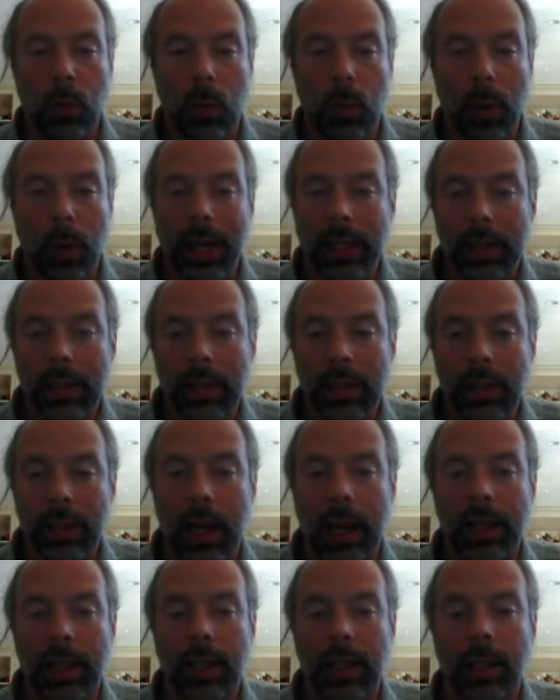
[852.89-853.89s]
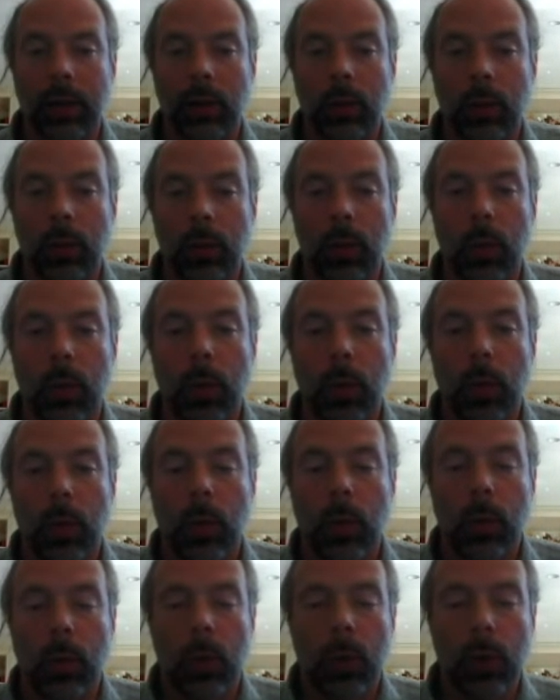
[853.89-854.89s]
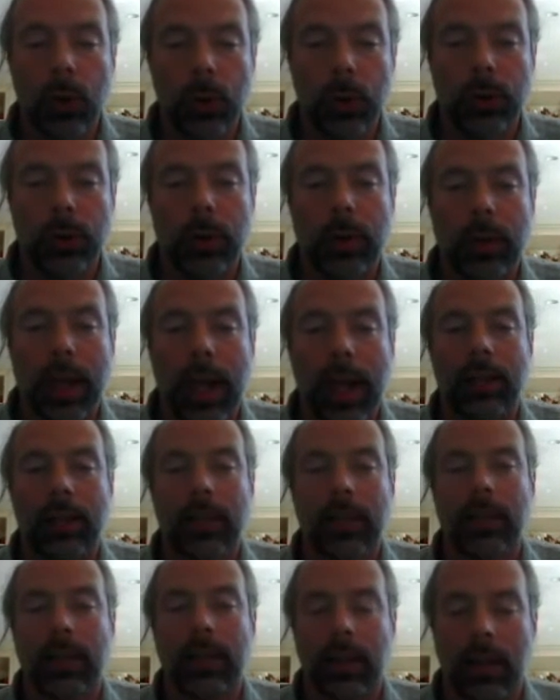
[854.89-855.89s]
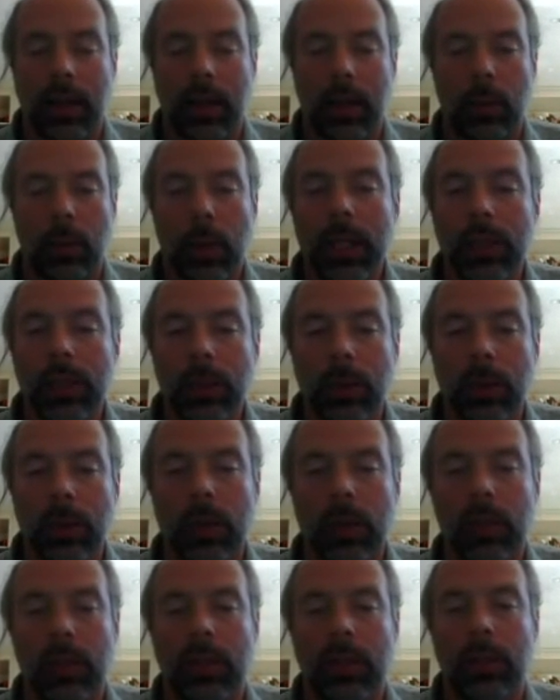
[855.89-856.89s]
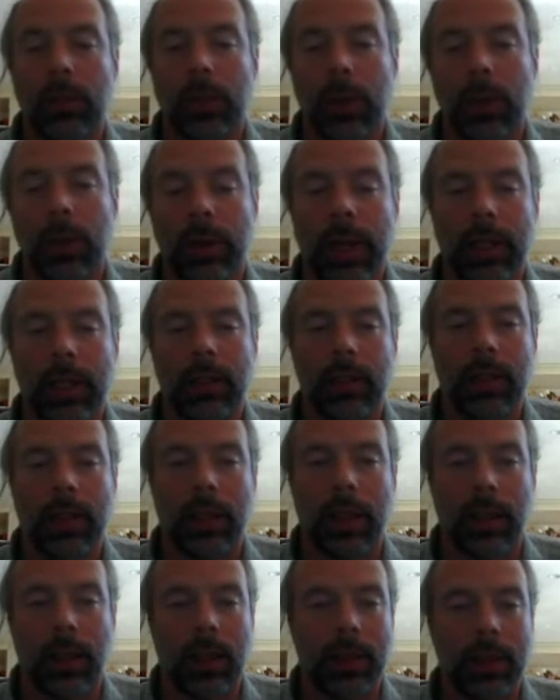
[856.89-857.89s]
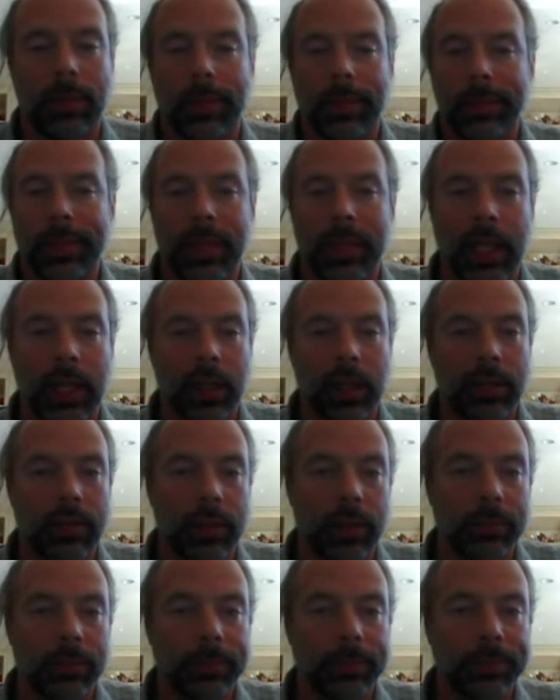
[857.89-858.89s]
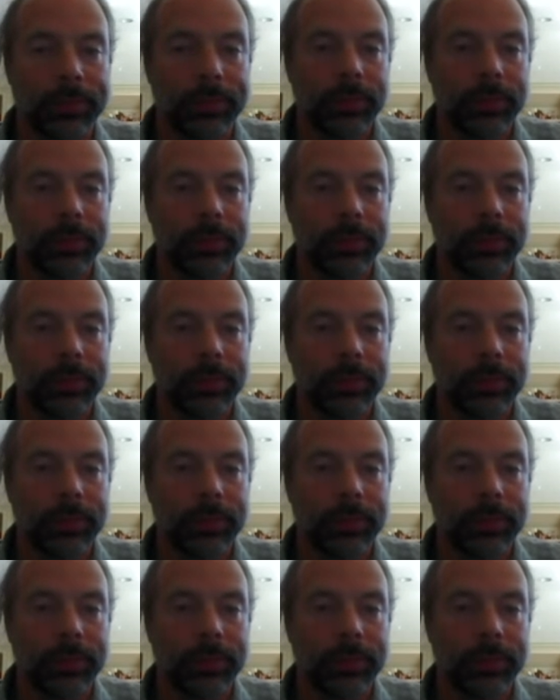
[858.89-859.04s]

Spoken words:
when deciding who to ask, what source to request data from.